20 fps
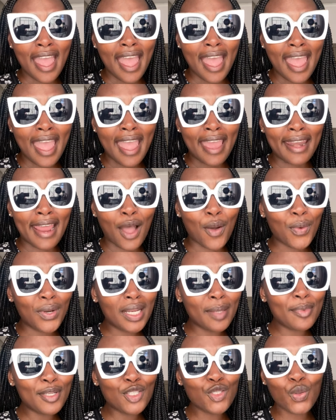and I want
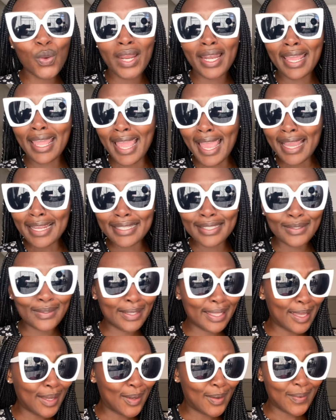to be 28
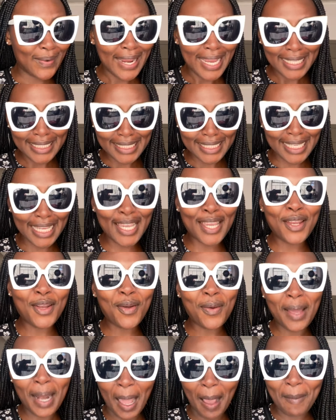looking great, you know
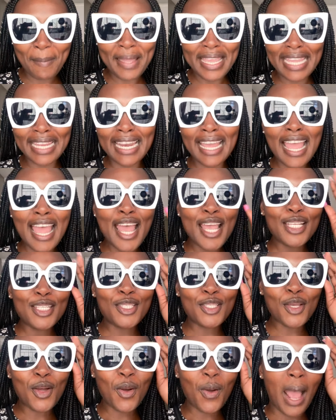what I mean.
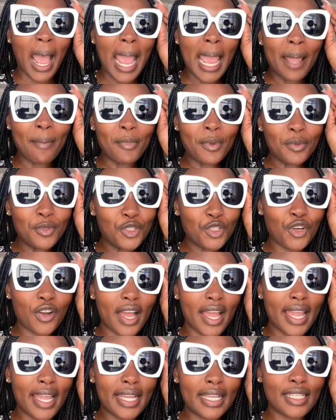So I'm
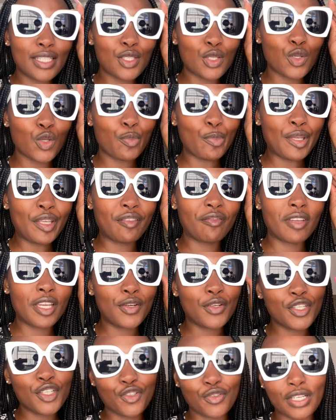trying to be
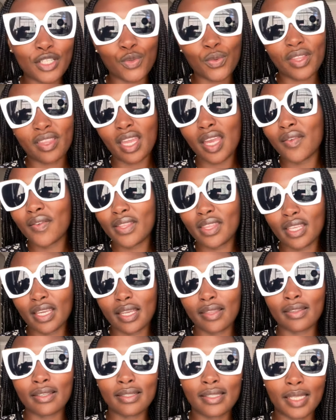very strict with
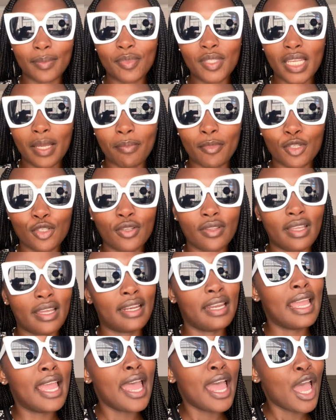everything this September so that
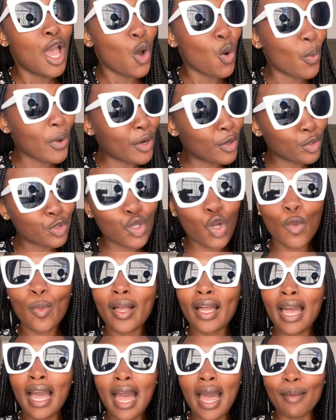when October
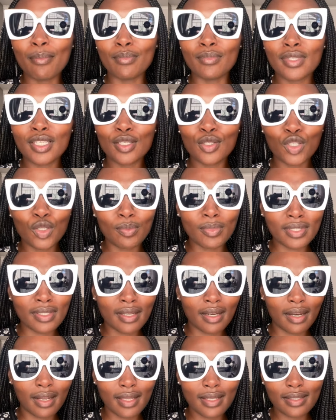comes,
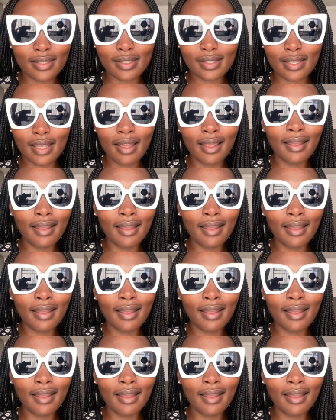Intomazana is